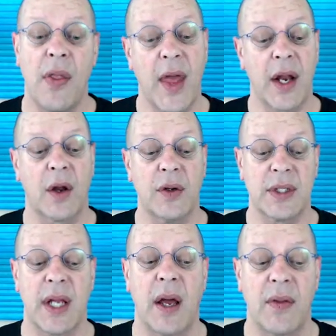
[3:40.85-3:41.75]
then it
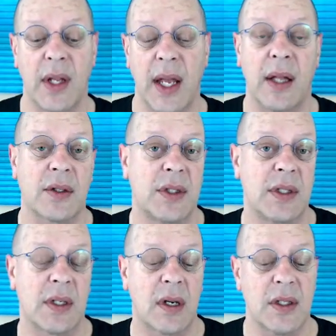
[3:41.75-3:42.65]
goes down the
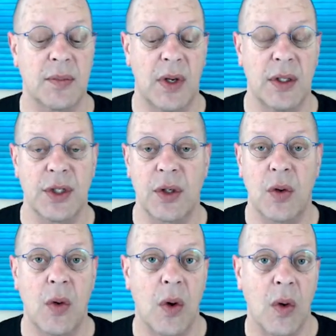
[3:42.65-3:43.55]
Galaxies and Cosmology
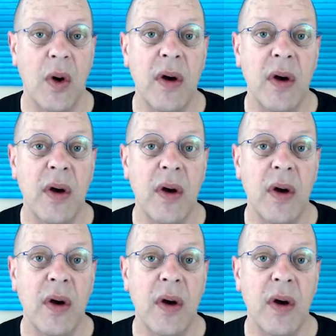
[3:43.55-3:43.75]
corridor.